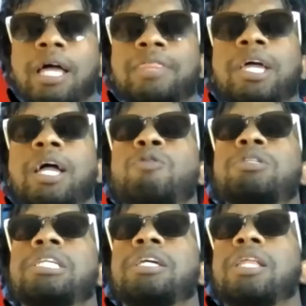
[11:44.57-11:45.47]
I think I was
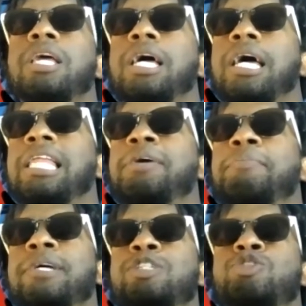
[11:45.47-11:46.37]
in
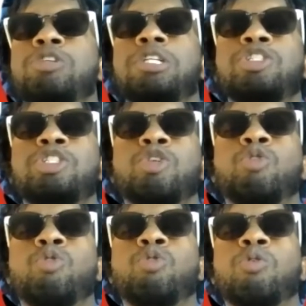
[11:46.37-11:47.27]
elementary
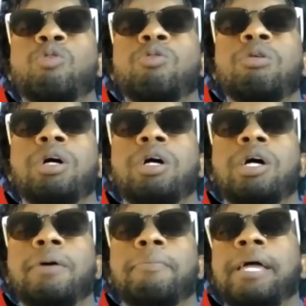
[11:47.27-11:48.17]
school,
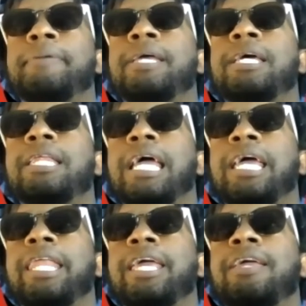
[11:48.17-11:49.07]
maybe in
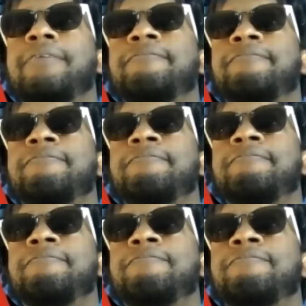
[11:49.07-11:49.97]
80,
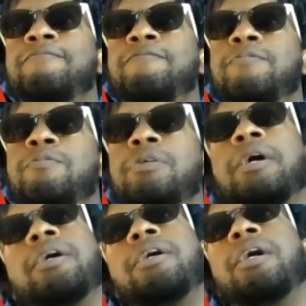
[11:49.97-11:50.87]

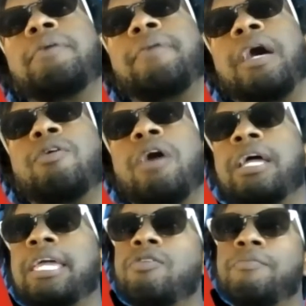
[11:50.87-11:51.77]
I
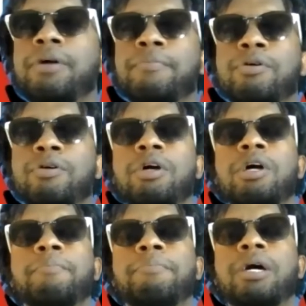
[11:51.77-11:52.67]
can't remember.
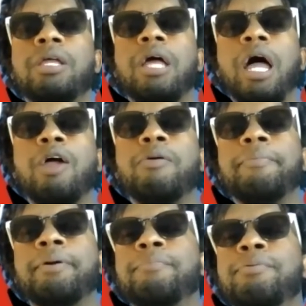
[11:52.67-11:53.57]
But I
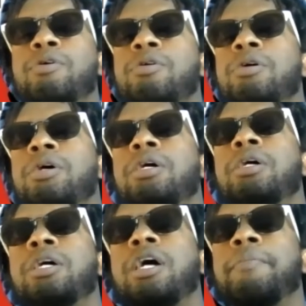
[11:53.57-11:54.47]
remember
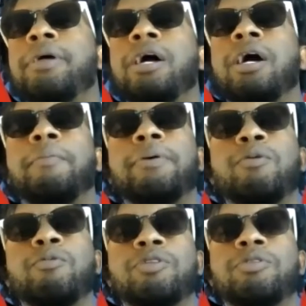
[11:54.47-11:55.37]
coming up
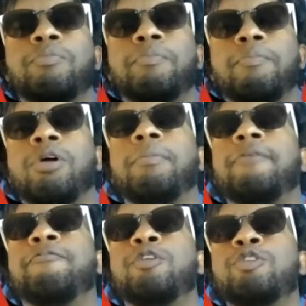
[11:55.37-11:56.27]
with one of my
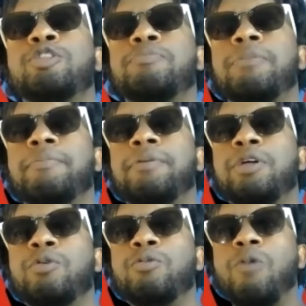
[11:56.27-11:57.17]
first
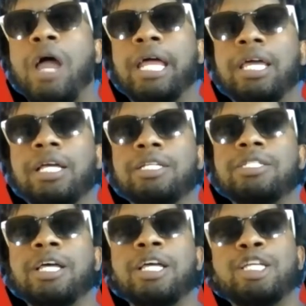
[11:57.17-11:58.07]
maybe
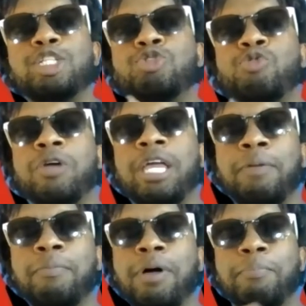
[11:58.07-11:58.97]
writings,
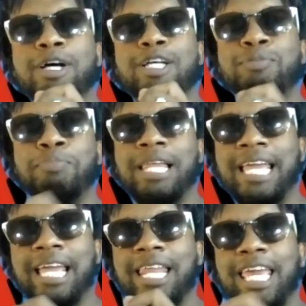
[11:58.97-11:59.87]
dream plus plan